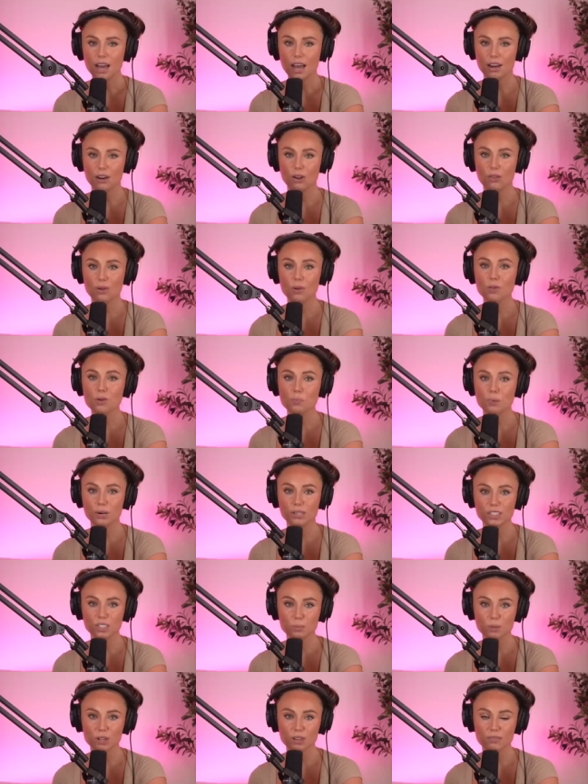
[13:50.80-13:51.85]
And although the
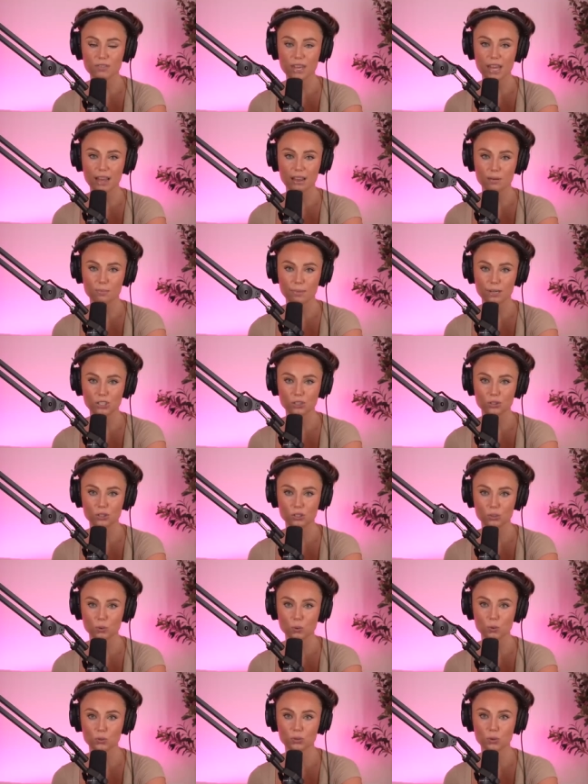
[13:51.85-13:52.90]
principal of the elementary
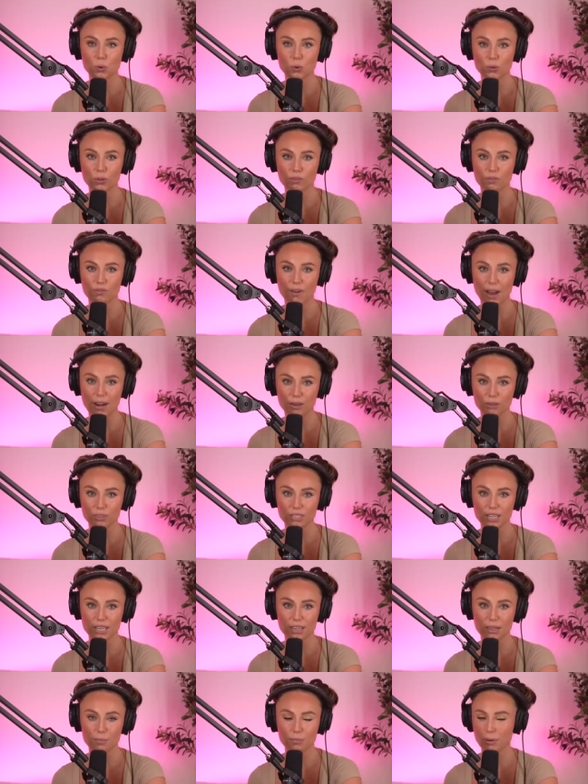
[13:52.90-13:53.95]
school told the
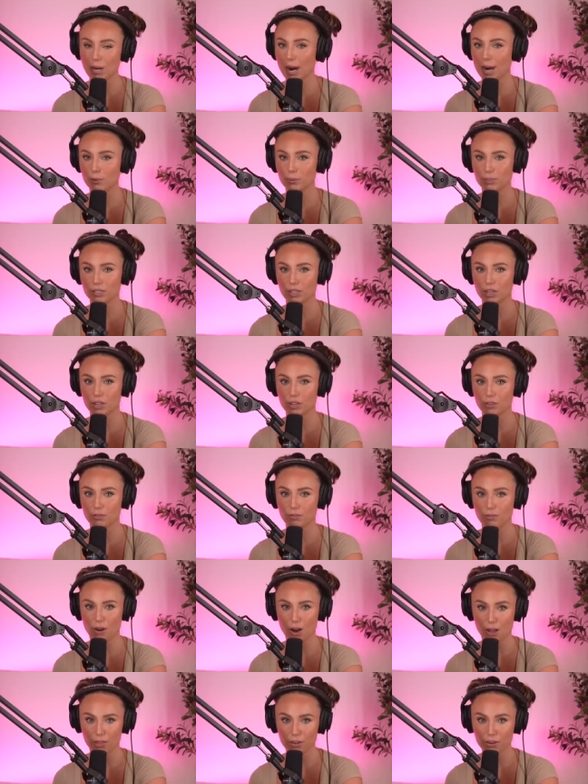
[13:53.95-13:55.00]
faculty that Brad was a good
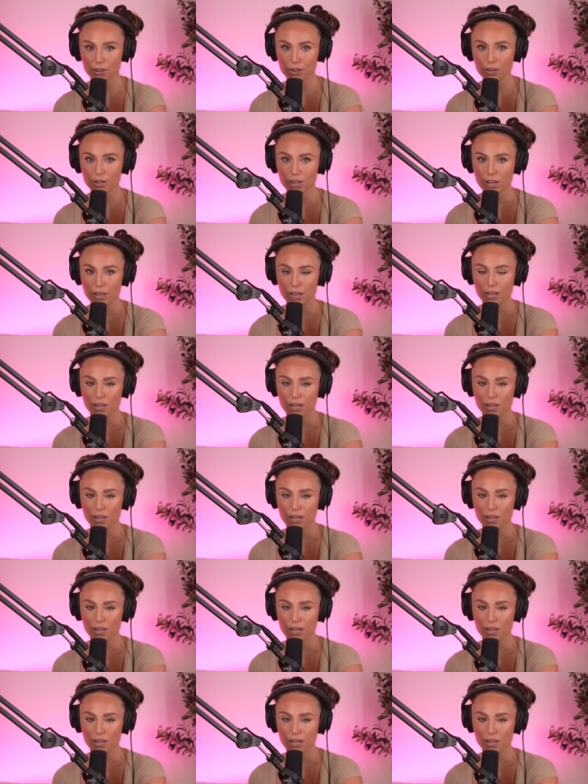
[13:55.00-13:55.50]
father,